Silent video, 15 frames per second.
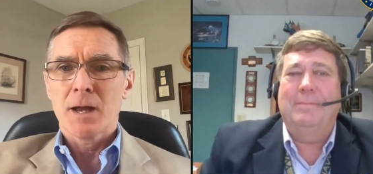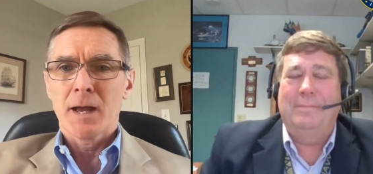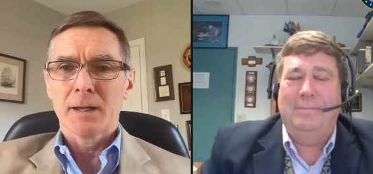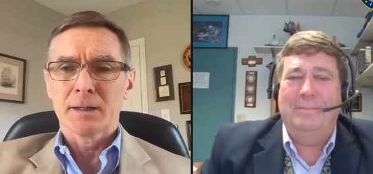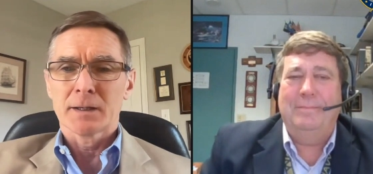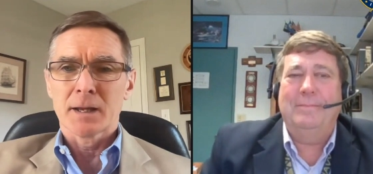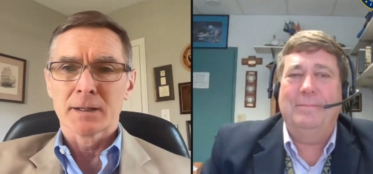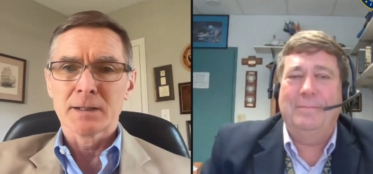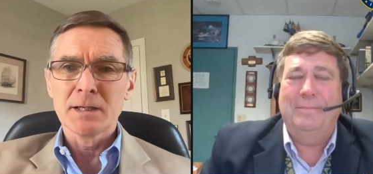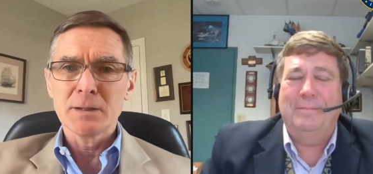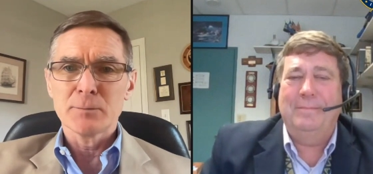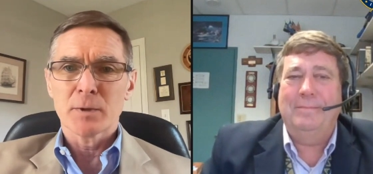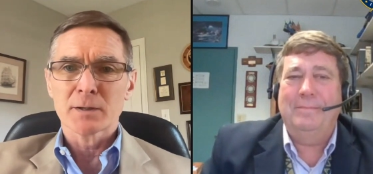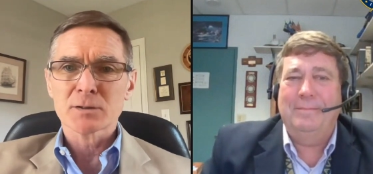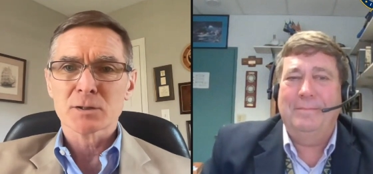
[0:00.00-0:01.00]
Speaker 1: and he
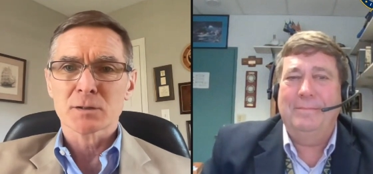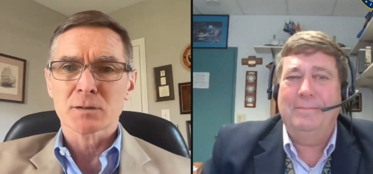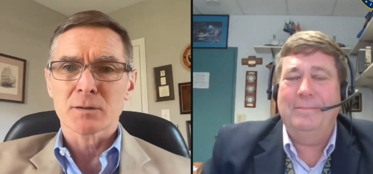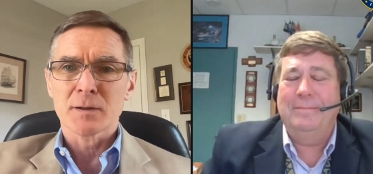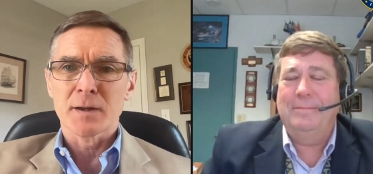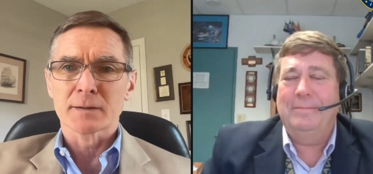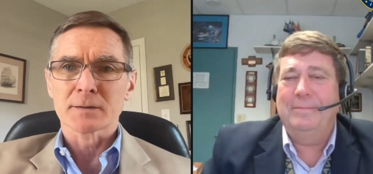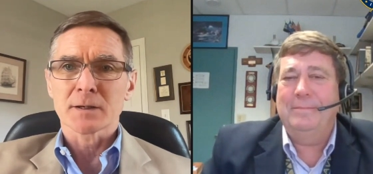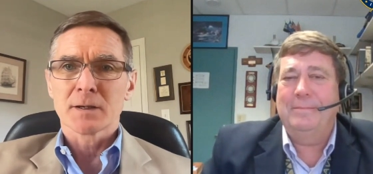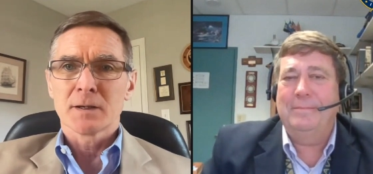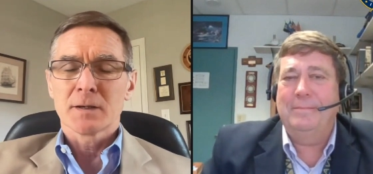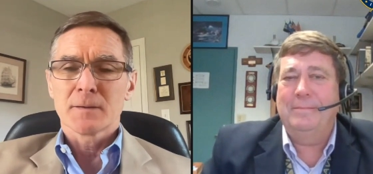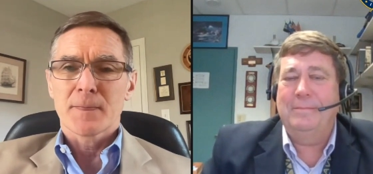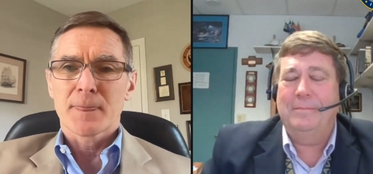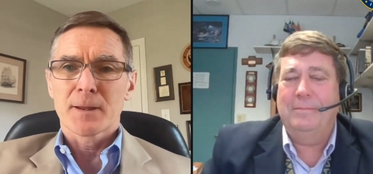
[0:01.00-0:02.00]
mentioned that
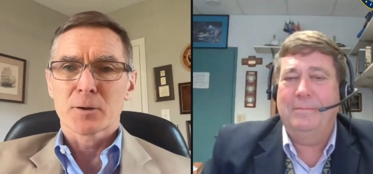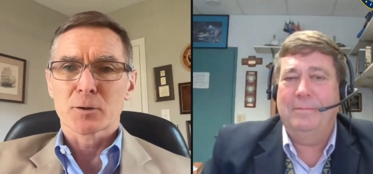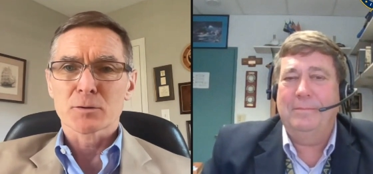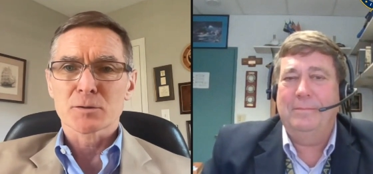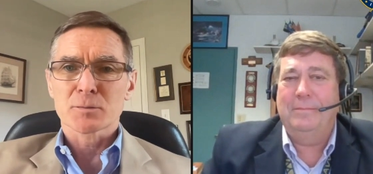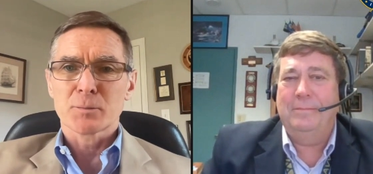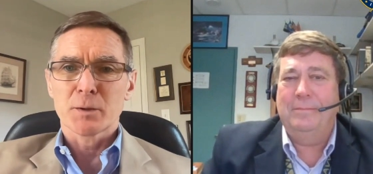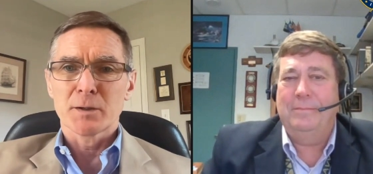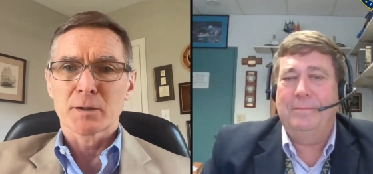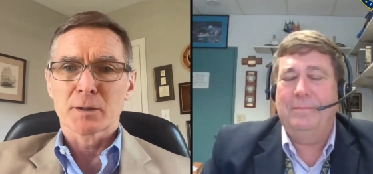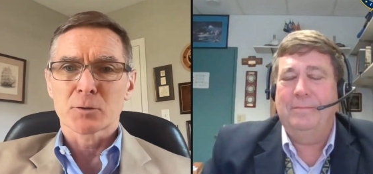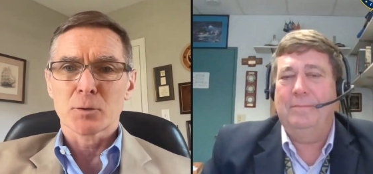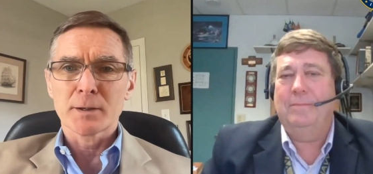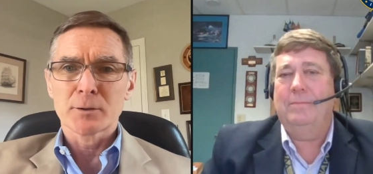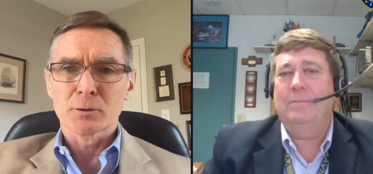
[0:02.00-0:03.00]
there's been a
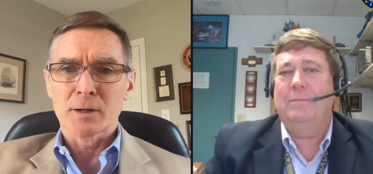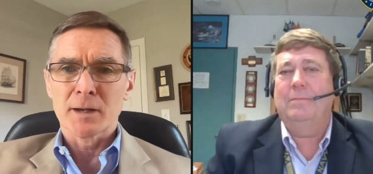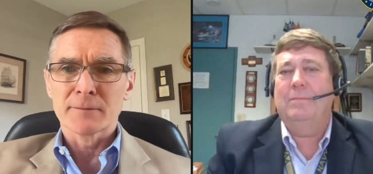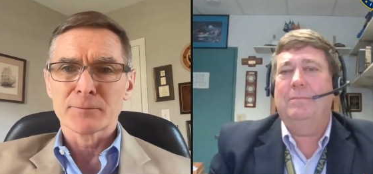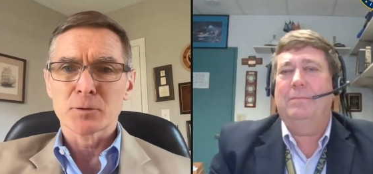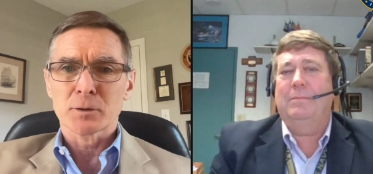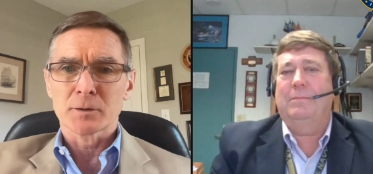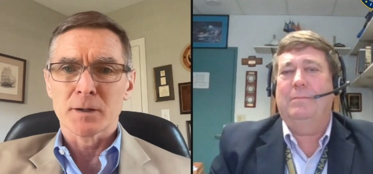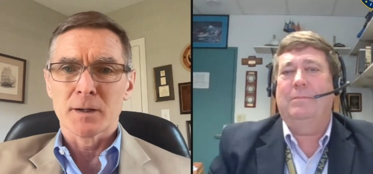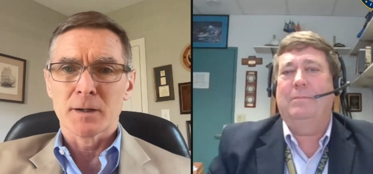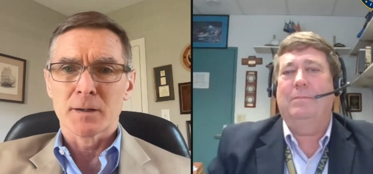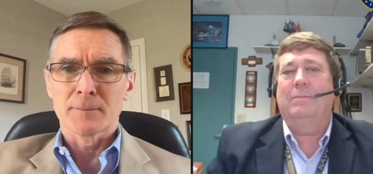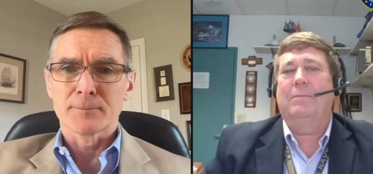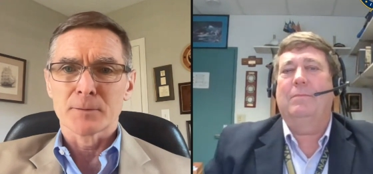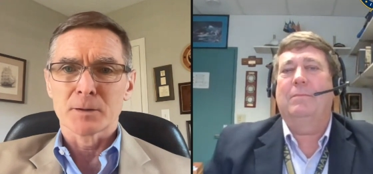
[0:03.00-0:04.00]
greater effort
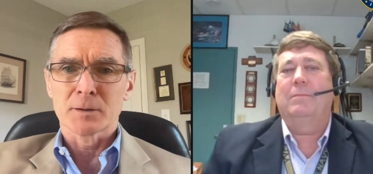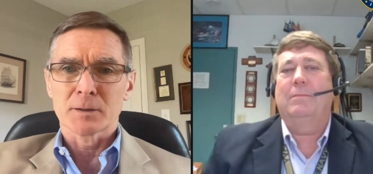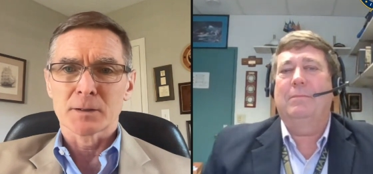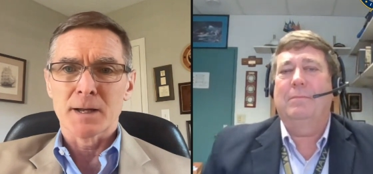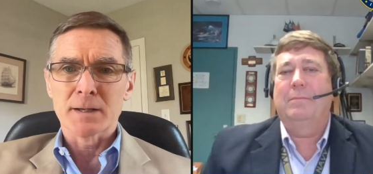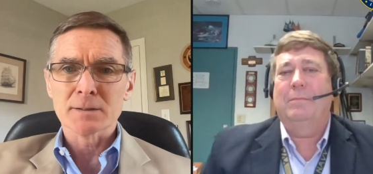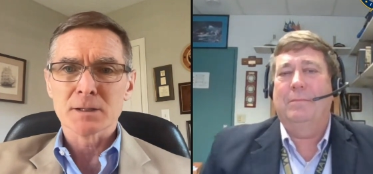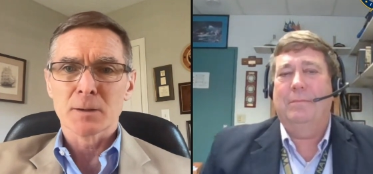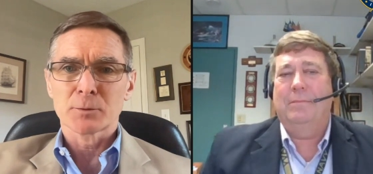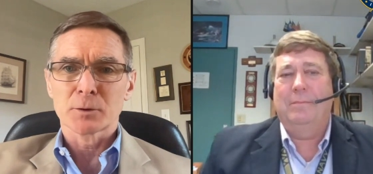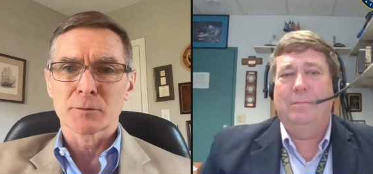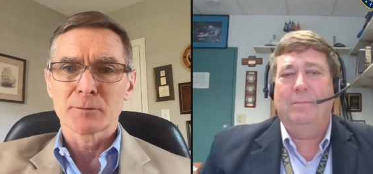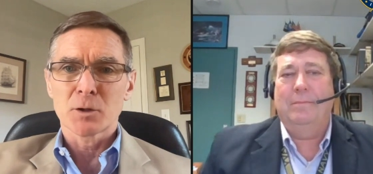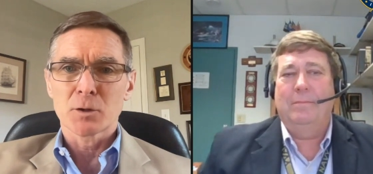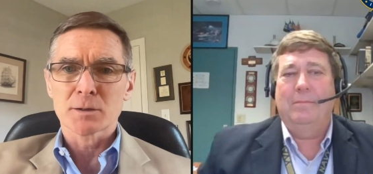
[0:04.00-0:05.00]
the last couple
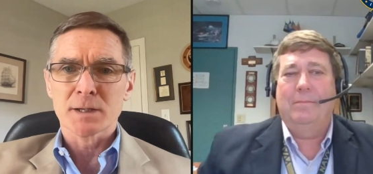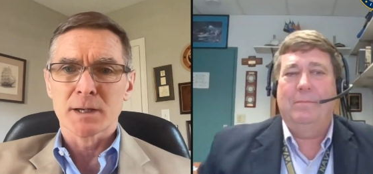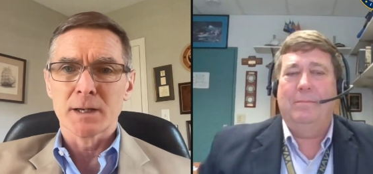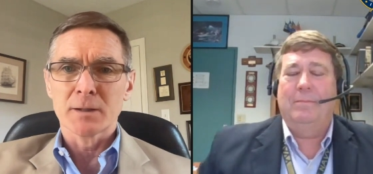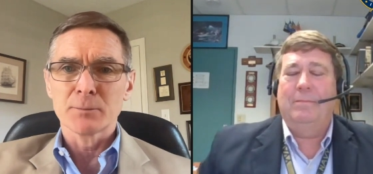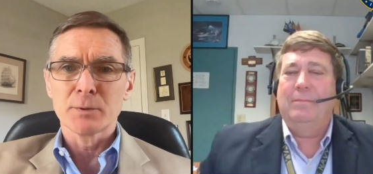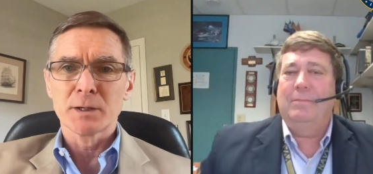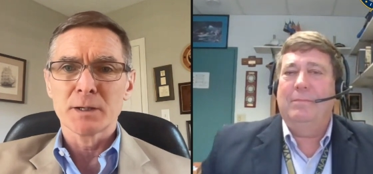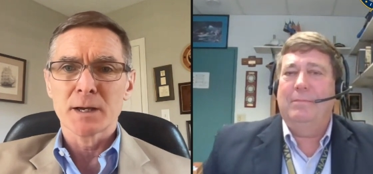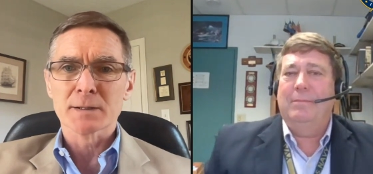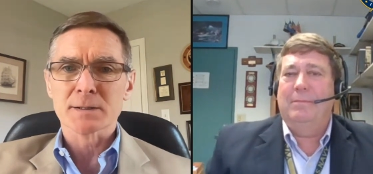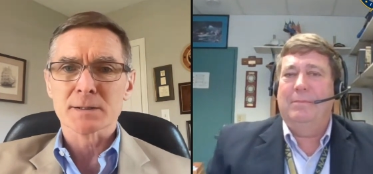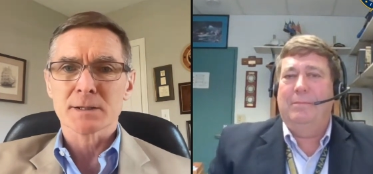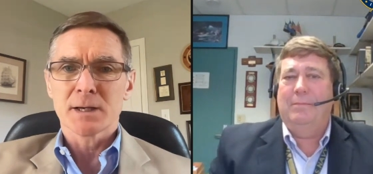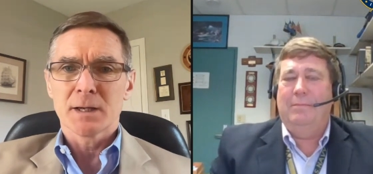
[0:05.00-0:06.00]
of years at
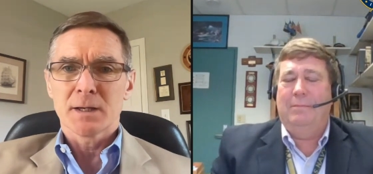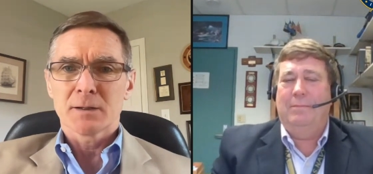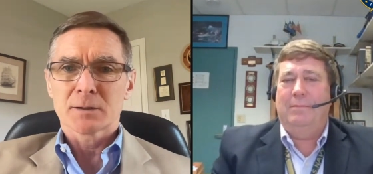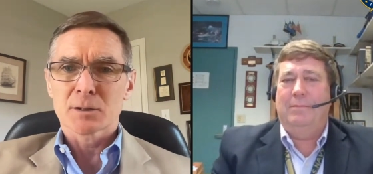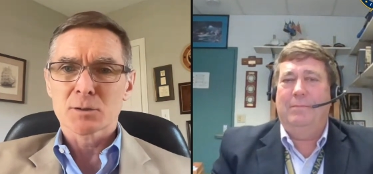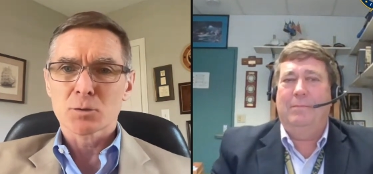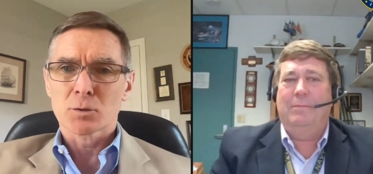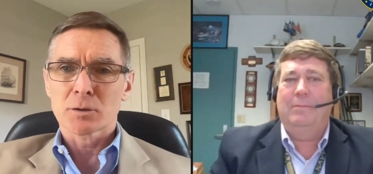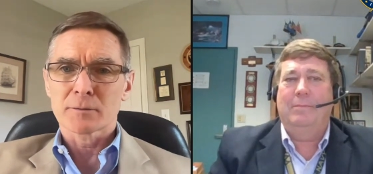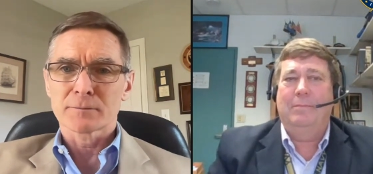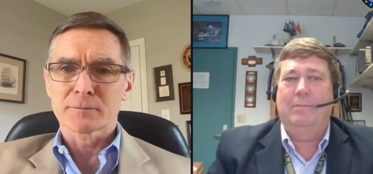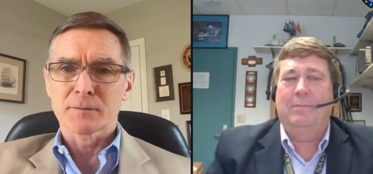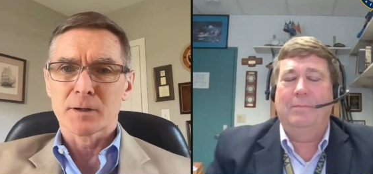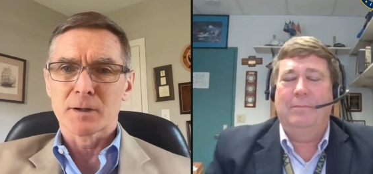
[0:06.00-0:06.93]
NPS to sort of